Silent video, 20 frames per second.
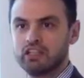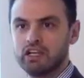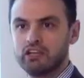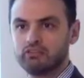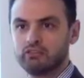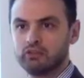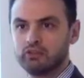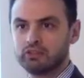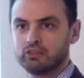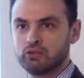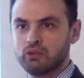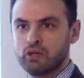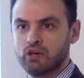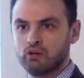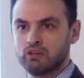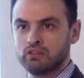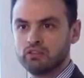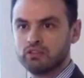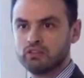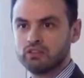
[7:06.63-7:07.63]
level as
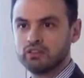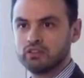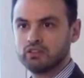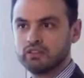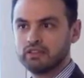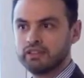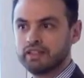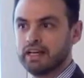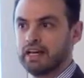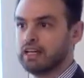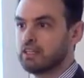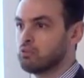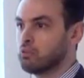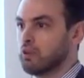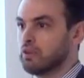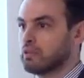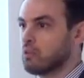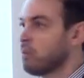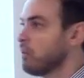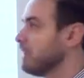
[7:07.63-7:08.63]
well. That's
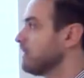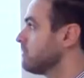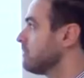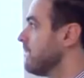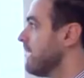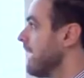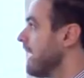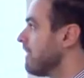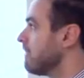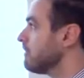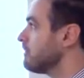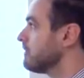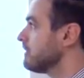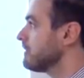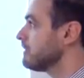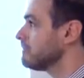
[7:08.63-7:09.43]
what I want to have